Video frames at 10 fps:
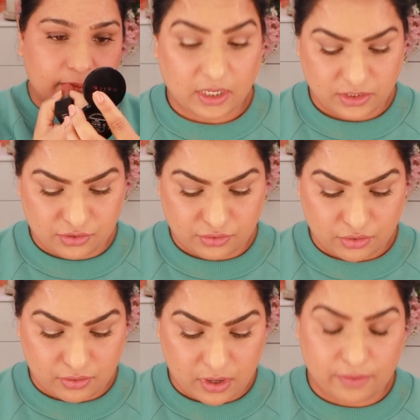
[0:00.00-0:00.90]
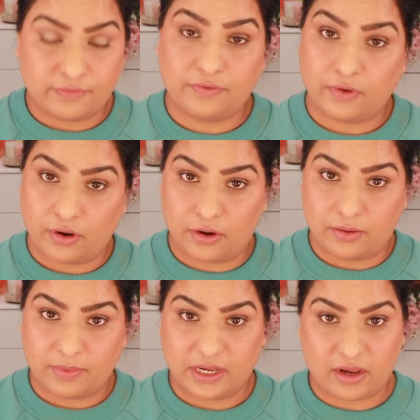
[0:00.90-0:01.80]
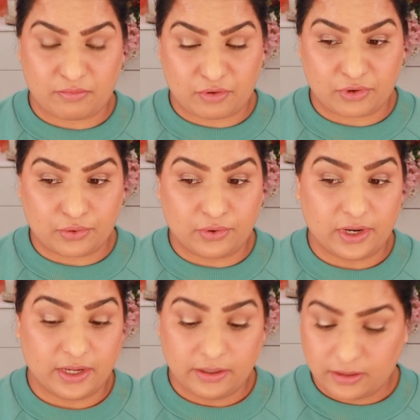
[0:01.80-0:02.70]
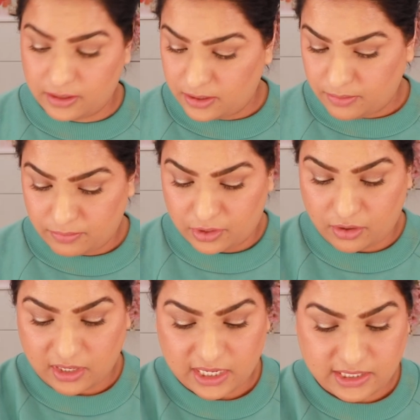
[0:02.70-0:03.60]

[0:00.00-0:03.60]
I don't know how far my camera recorded, but all I